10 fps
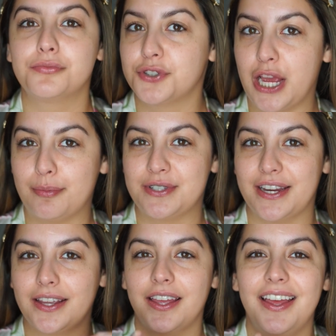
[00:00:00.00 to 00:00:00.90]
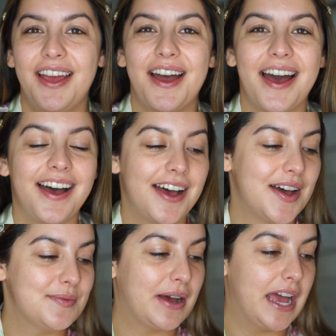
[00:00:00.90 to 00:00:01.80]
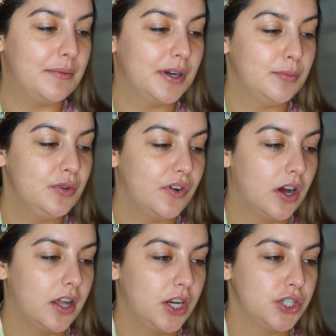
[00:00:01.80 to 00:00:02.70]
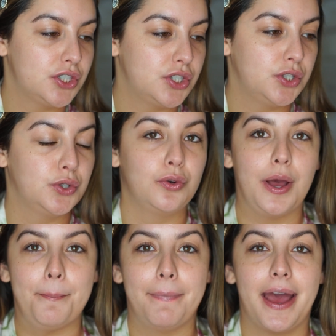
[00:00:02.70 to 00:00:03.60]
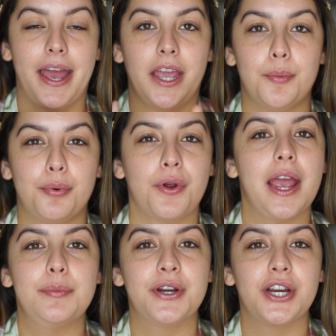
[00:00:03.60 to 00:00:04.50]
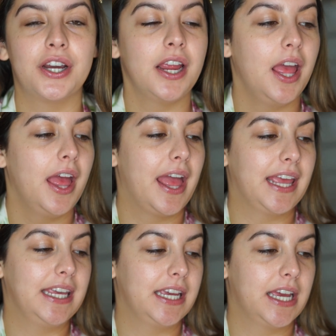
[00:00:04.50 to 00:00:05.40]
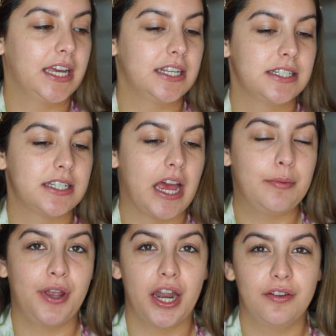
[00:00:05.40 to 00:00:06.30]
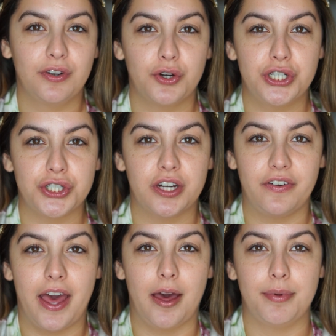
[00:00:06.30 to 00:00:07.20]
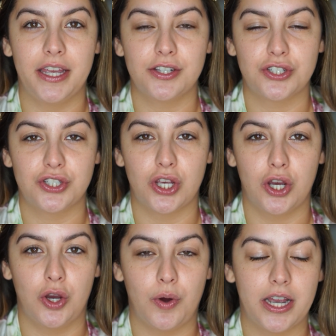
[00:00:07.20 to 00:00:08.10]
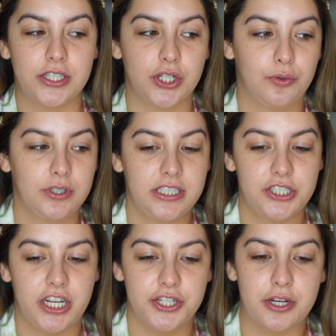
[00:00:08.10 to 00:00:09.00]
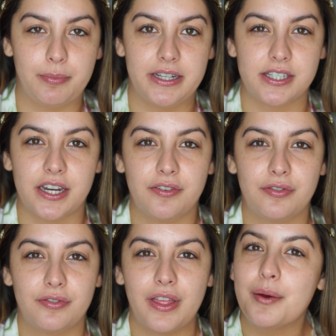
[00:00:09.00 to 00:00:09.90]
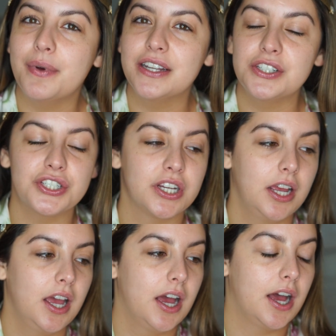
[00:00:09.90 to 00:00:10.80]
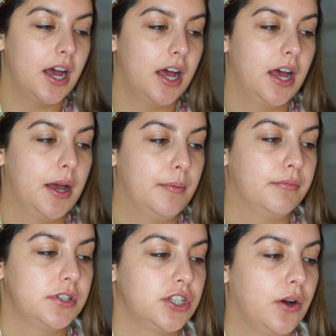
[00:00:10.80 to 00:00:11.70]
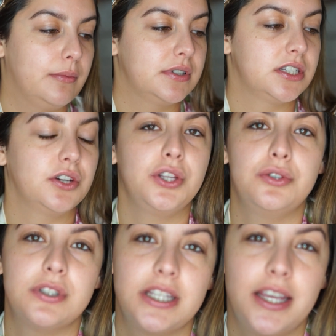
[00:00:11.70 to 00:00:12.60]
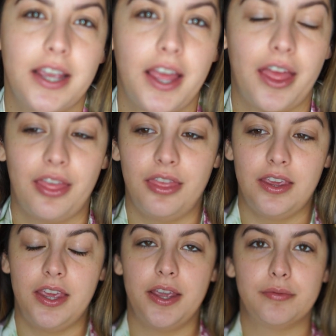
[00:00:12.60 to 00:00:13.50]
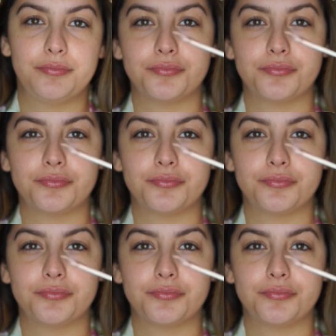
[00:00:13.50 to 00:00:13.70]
chapstick, I'm gonna move on to my primer, and I'm kind of a creature of habit, so I don't really change up my stuff that much. So I'm still using the